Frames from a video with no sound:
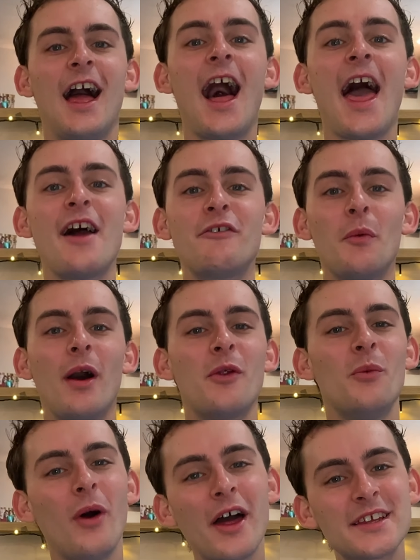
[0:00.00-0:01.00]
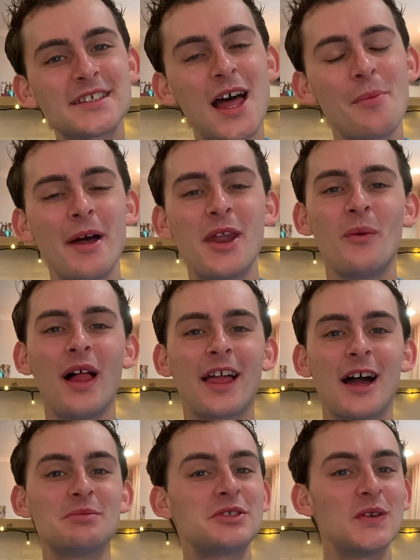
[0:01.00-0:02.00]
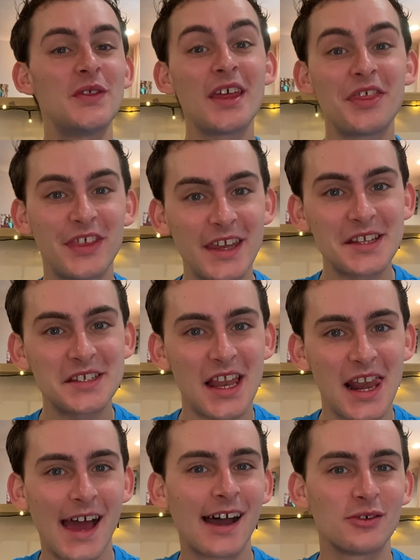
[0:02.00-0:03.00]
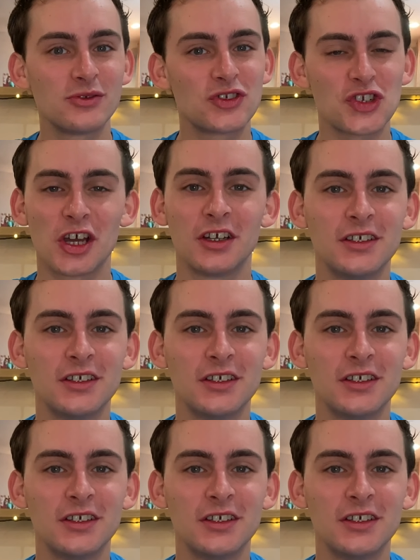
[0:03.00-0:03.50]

Hi everyone, what is up and welcome to the Theatre Lounge.